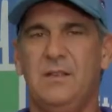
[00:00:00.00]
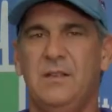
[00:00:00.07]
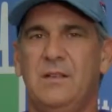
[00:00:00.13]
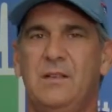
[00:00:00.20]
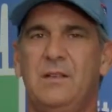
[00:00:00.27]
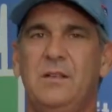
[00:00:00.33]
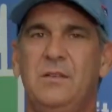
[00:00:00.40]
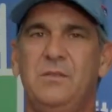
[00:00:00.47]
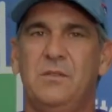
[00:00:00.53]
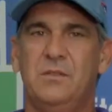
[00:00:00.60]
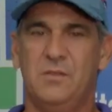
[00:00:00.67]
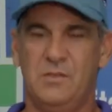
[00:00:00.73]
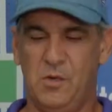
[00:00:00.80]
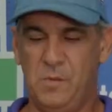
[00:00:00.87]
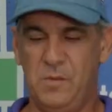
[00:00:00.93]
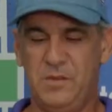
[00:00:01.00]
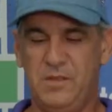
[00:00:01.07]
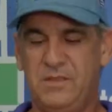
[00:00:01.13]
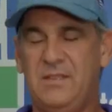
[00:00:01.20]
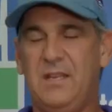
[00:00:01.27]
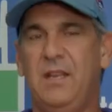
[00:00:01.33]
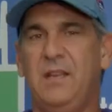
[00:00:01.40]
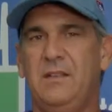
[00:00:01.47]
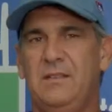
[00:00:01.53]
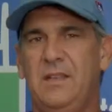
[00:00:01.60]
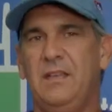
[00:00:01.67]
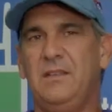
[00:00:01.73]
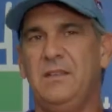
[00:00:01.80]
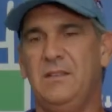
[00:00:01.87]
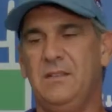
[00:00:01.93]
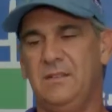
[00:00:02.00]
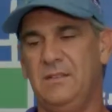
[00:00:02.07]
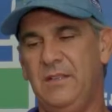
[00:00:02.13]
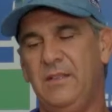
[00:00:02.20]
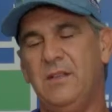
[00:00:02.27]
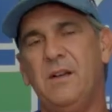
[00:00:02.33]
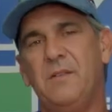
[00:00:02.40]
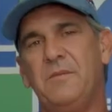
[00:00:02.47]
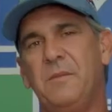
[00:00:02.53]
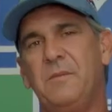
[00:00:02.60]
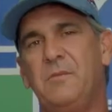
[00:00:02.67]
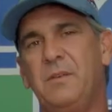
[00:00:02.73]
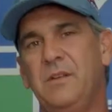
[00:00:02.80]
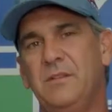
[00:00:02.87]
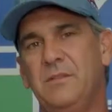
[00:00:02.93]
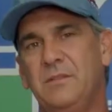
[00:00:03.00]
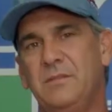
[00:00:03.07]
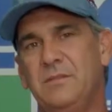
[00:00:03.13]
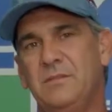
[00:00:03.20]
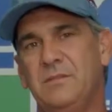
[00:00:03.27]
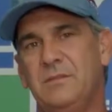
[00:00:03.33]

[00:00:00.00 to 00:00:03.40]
If you'll open the tank, take the lid off the rear